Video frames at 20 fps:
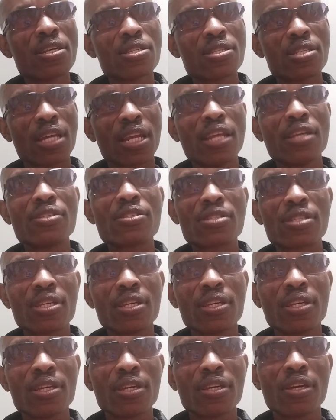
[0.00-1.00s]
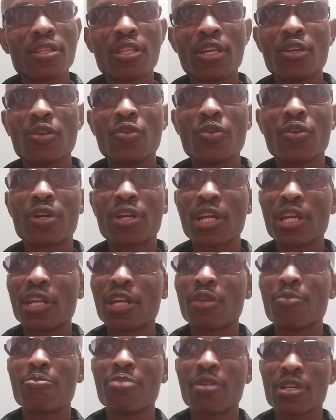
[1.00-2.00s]
Zelensky, the
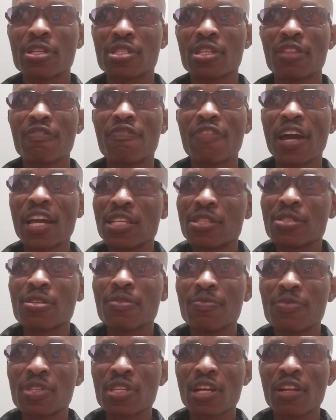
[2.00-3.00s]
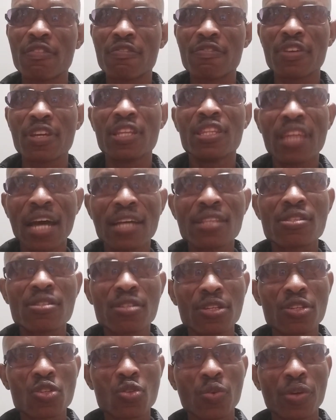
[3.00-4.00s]
Ukrainian president, finds himself in that
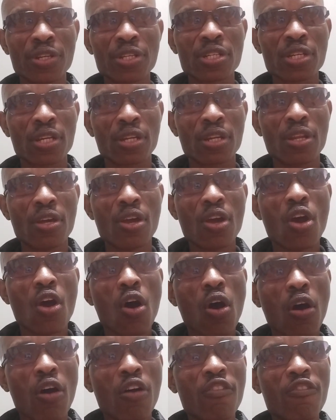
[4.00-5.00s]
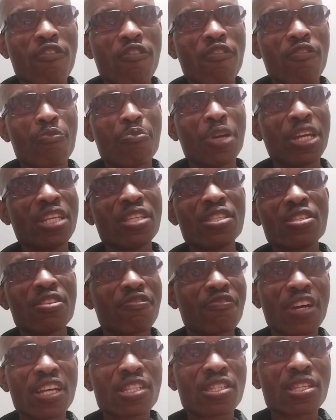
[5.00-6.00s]
situation of being
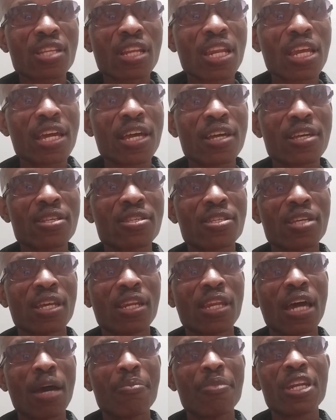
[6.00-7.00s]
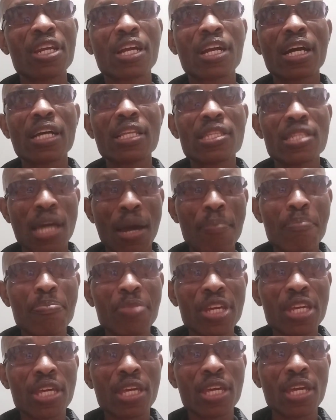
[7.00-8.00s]
defenseless and America
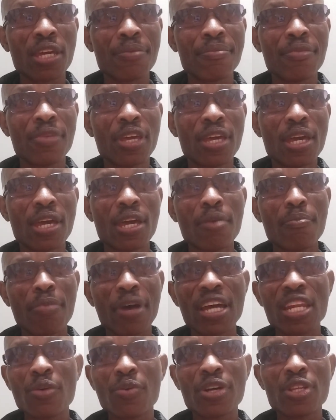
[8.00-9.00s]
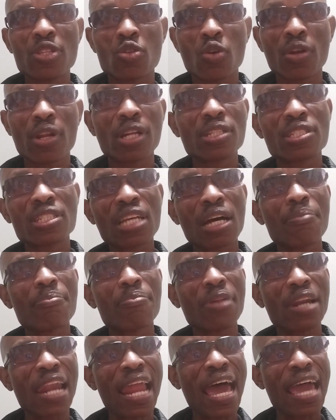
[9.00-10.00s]
dumping him. By the way,
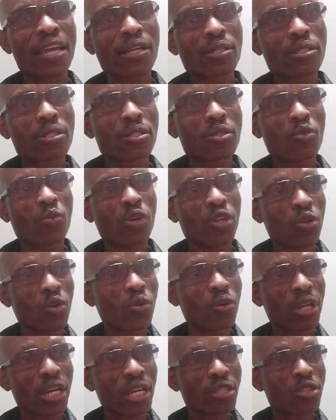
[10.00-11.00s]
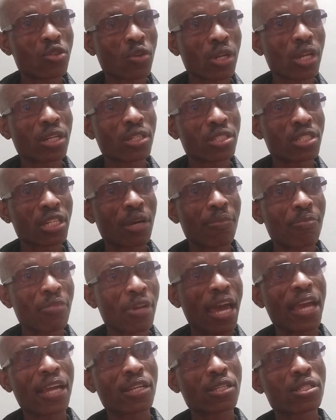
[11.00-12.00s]
we know that Donald Trump
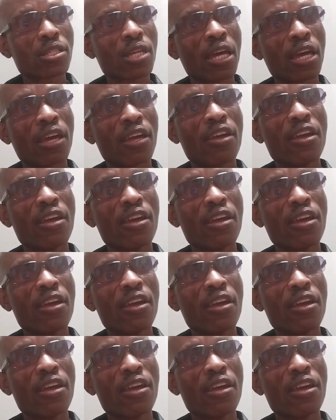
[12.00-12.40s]
likes